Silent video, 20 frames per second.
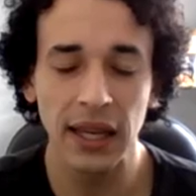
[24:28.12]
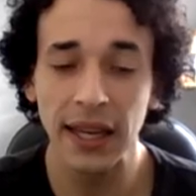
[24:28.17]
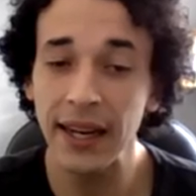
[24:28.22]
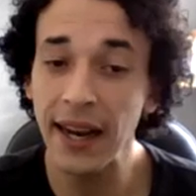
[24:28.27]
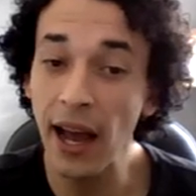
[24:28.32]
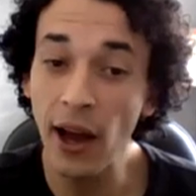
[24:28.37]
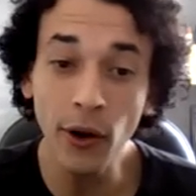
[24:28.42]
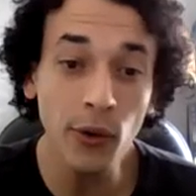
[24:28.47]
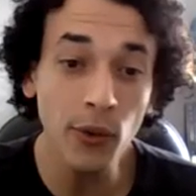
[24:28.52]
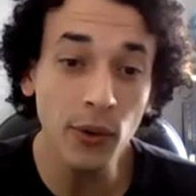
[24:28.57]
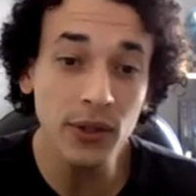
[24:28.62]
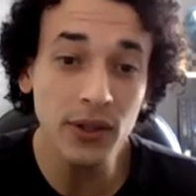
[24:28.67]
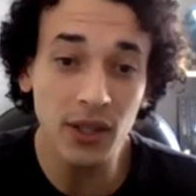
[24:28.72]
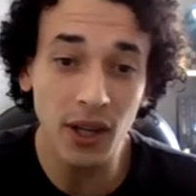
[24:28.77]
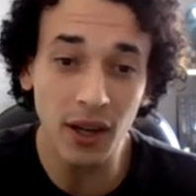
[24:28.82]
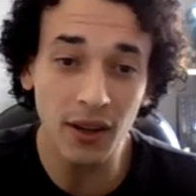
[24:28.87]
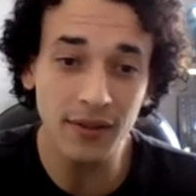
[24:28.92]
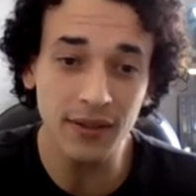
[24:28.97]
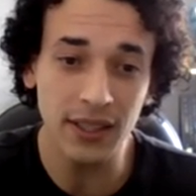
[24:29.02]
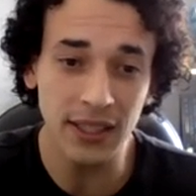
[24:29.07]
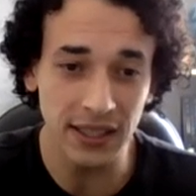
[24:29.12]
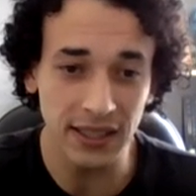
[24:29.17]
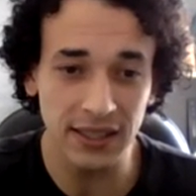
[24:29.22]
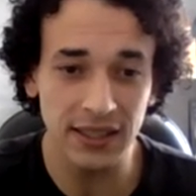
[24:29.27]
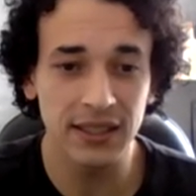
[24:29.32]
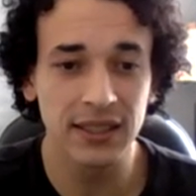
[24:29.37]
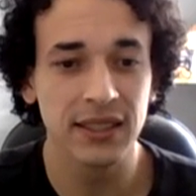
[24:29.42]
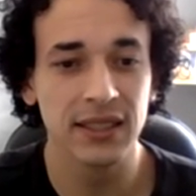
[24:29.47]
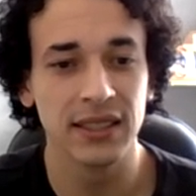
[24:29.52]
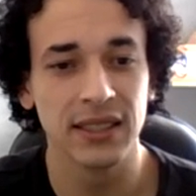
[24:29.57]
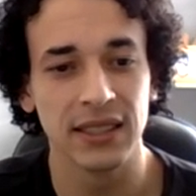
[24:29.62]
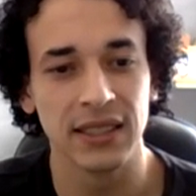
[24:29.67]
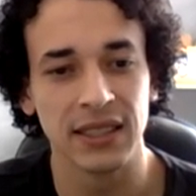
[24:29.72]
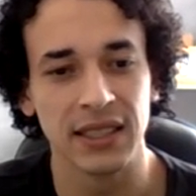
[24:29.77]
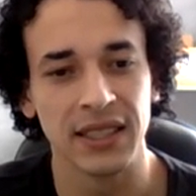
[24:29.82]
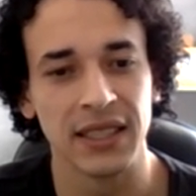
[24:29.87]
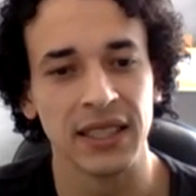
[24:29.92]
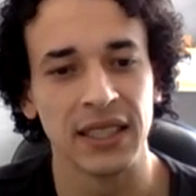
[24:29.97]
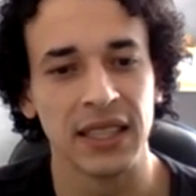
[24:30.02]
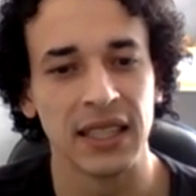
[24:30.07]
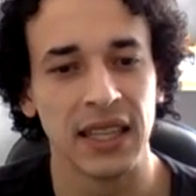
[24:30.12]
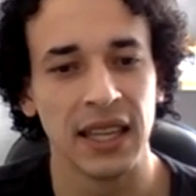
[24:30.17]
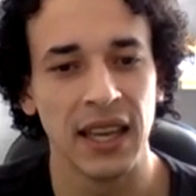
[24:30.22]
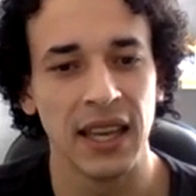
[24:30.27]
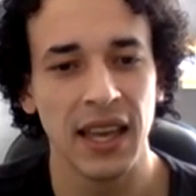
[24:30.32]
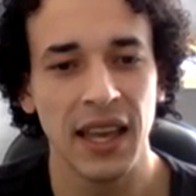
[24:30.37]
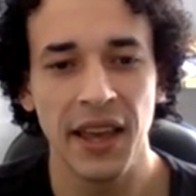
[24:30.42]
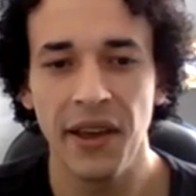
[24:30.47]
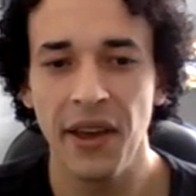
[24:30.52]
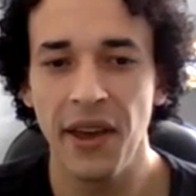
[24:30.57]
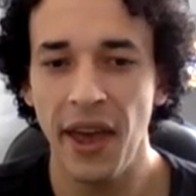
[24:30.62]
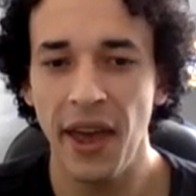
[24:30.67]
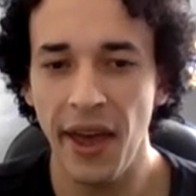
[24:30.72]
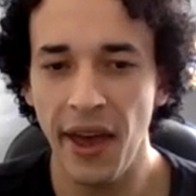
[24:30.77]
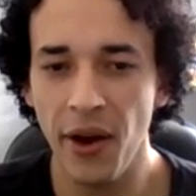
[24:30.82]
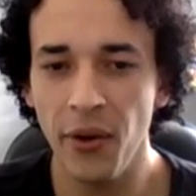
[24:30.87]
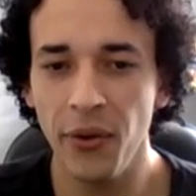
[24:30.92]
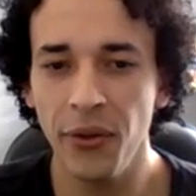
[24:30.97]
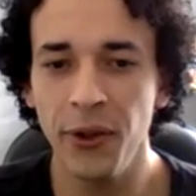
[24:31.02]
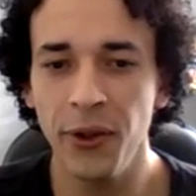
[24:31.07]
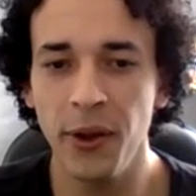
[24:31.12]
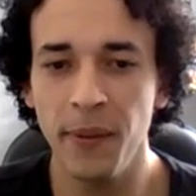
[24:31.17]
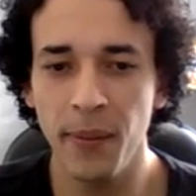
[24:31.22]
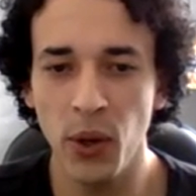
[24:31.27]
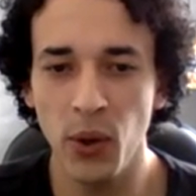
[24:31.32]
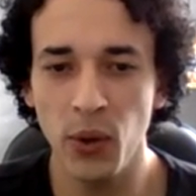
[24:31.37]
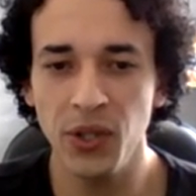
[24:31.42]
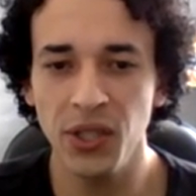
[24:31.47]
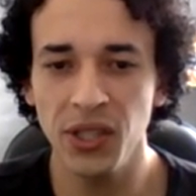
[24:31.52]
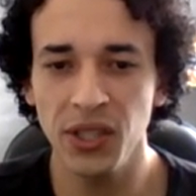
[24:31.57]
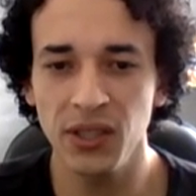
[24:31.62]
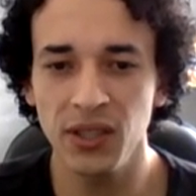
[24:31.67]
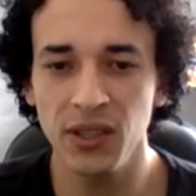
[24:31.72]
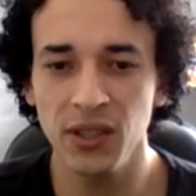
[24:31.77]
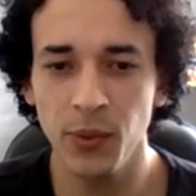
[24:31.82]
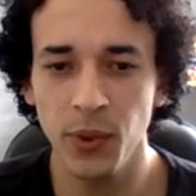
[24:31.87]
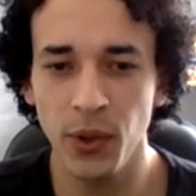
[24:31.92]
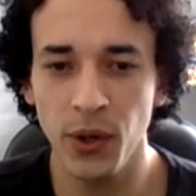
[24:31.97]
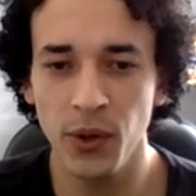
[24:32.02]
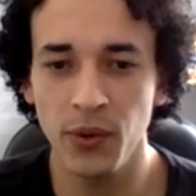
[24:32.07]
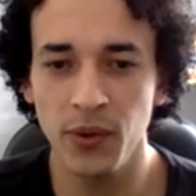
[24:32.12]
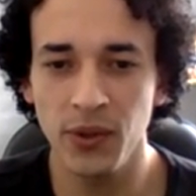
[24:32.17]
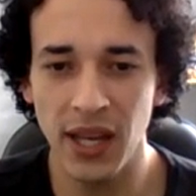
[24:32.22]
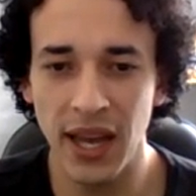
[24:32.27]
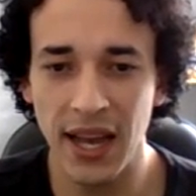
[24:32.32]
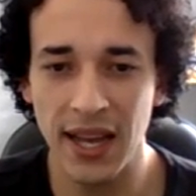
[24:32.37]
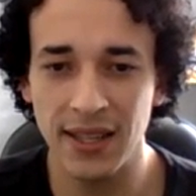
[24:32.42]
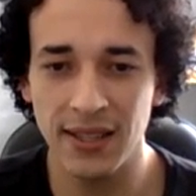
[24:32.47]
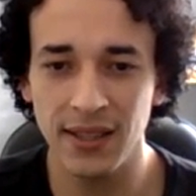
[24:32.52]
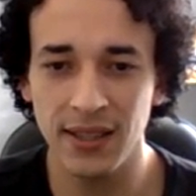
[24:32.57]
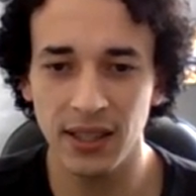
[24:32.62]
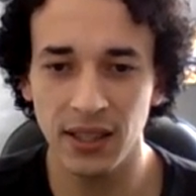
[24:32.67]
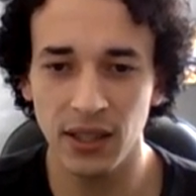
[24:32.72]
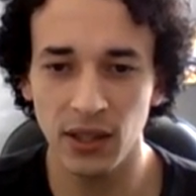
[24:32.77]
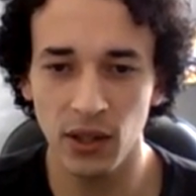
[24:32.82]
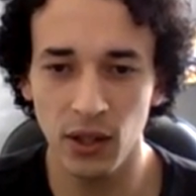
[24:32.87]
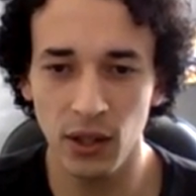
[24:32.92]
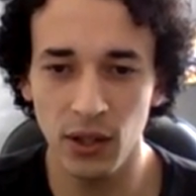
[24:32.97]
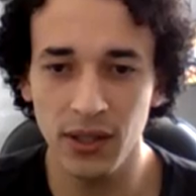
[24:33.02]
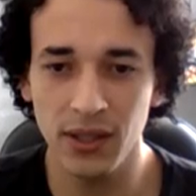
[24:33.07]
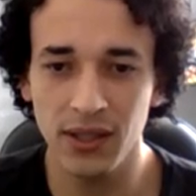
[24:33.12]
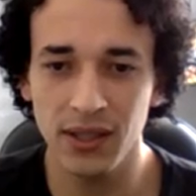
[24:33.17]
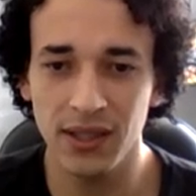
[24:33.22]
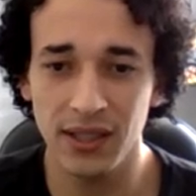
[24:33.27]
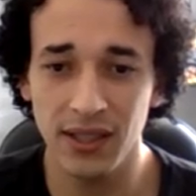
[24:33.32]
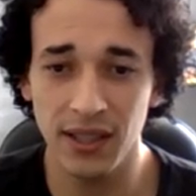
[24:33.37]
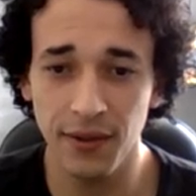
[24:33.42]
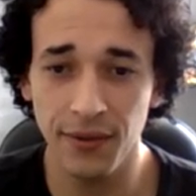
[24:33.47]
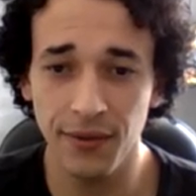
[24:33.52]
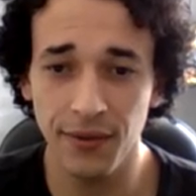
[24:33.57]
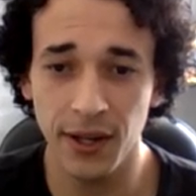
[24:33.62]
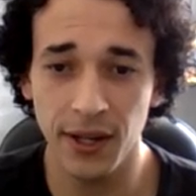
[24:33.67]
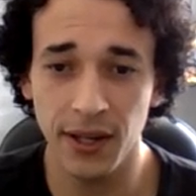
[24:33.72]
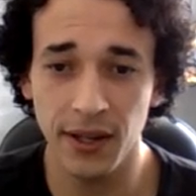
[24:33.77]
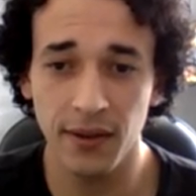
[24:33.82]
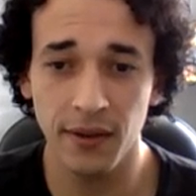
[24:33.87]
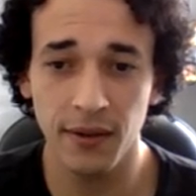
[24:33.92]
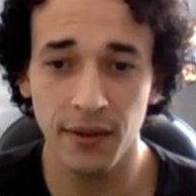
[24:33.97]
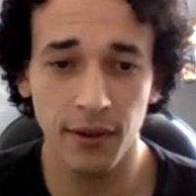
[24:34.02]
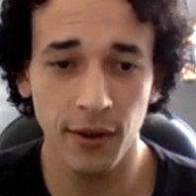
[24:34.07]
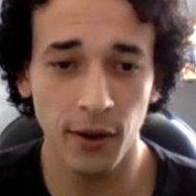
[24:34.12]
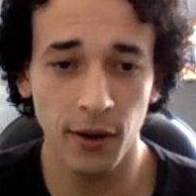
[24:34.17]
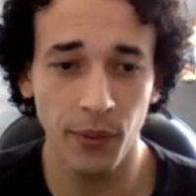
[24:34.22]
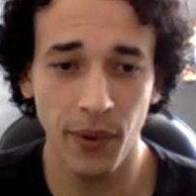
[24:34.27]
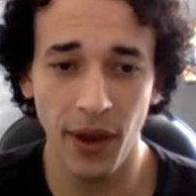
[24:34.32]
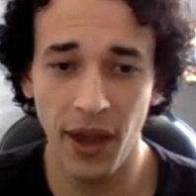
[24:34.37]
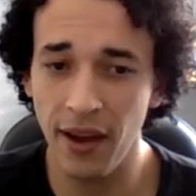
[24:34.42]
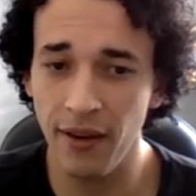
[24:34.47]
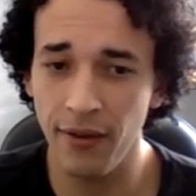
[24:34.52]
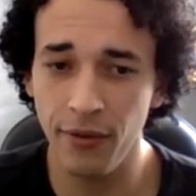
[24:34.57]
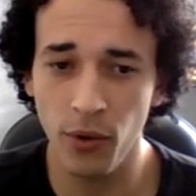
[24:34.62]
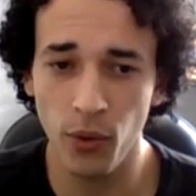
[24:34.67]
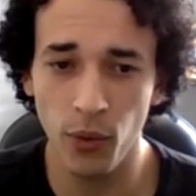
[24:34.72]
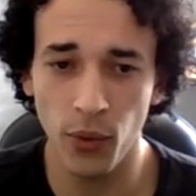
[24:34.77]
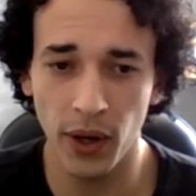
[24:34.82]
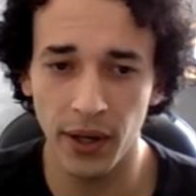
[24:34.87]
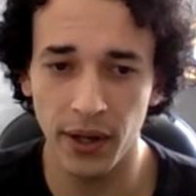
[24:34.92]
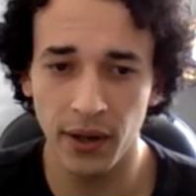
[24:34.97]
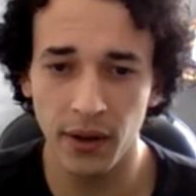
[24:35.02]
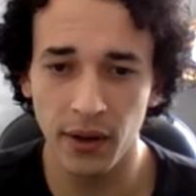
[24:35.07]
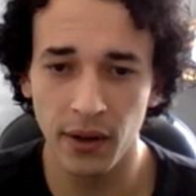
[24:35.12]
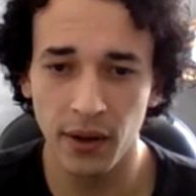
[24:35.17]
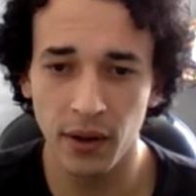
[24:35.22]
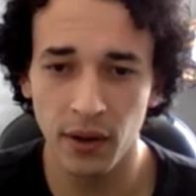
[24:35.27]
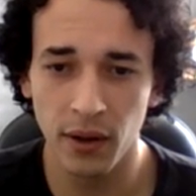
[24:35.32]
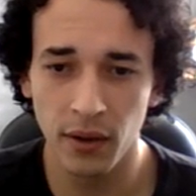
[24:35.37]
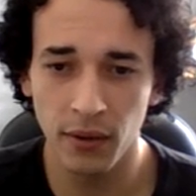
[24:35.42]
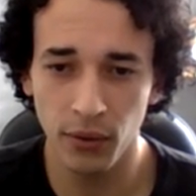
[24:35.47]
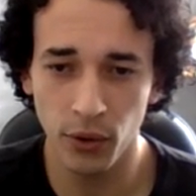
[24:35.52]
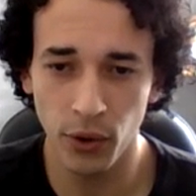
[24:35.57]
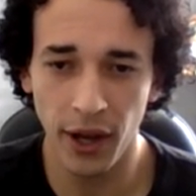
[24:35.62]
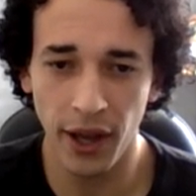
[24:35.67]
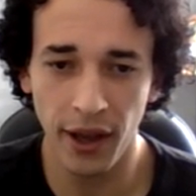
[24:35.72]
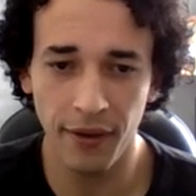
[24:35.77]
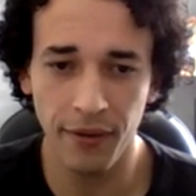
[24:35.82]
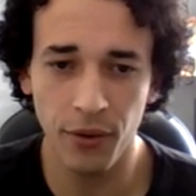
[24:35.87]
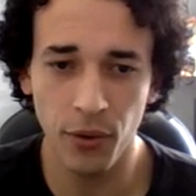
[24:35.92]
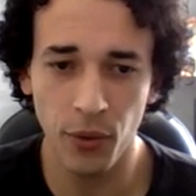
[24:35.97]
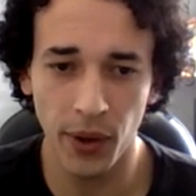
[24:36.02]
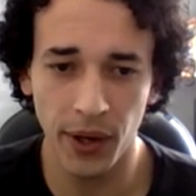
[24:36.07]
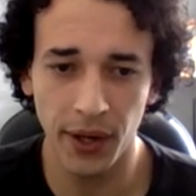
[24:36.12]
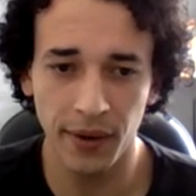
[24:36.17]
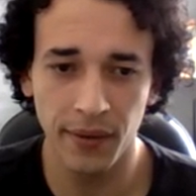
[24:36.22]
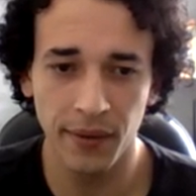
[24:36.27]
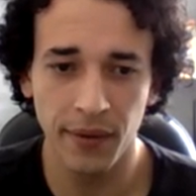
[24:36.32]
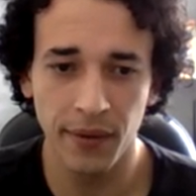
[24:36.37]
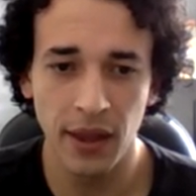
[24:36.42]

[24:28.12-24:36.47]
And how to resolve this? Healthy emotions processing looks different for everyone,